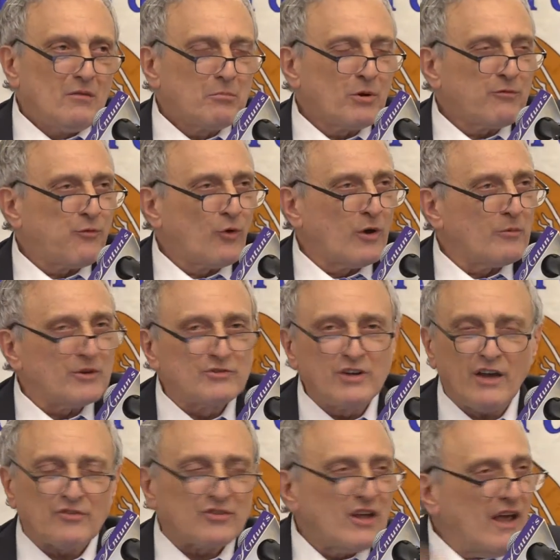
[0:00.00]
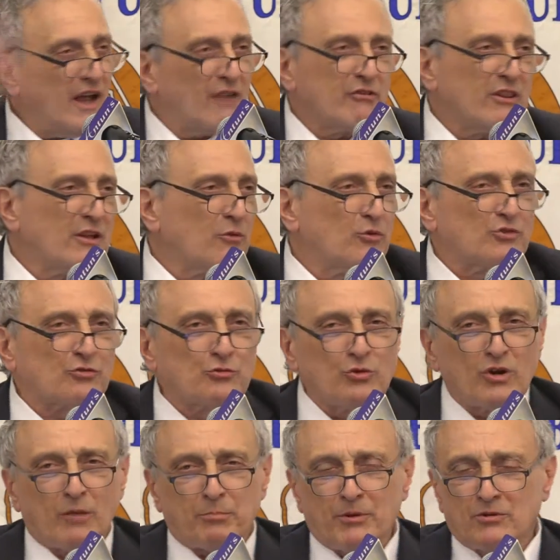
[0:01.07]
performance. Yes, everything was
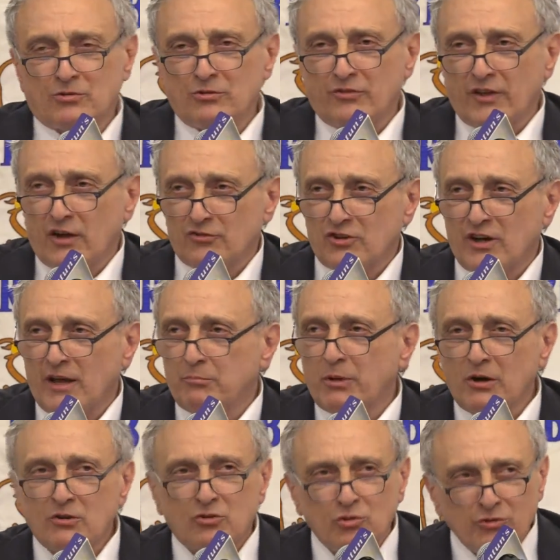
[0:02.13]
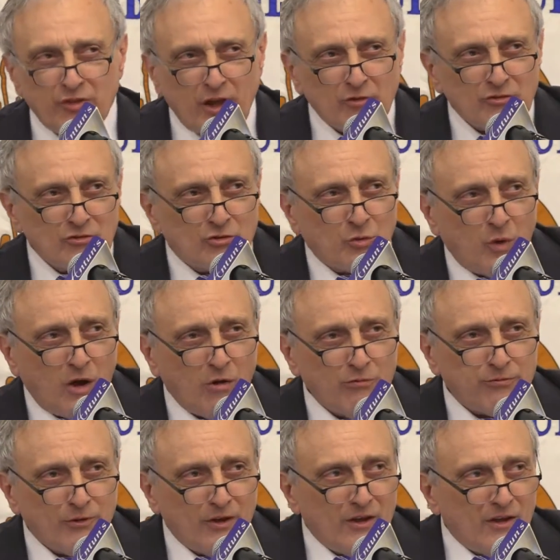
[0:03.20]
screwed up in 2008, but in 2012,